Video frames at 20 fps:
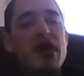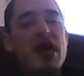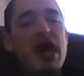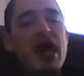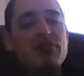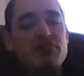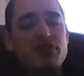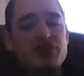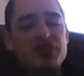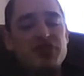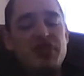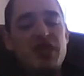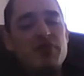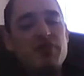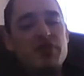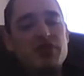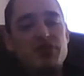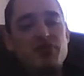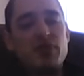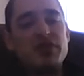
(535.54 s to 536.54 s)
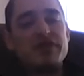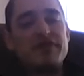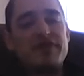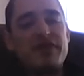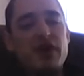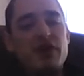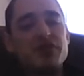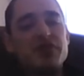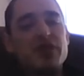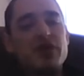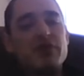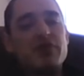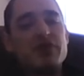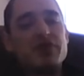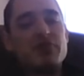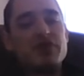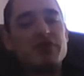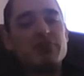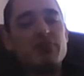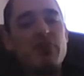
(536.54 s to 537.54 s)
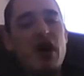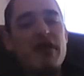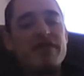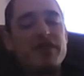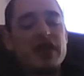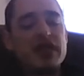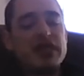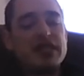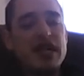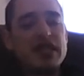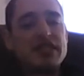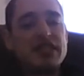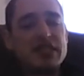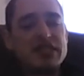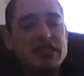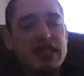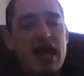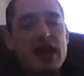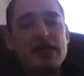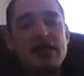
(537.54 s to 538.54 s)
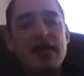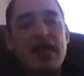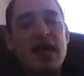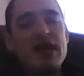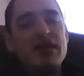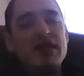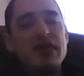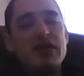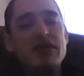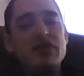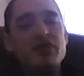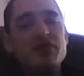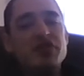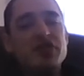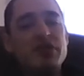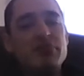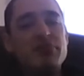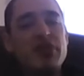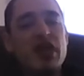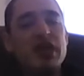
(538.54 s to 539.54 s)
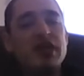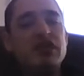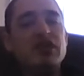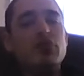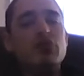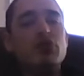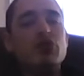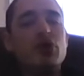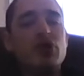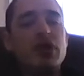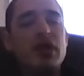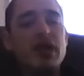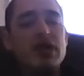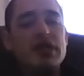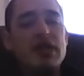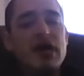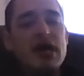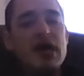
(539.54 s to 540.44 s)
And we'll see which one's felsic and which one's mafic. And that's exactly how you use them. Like you look at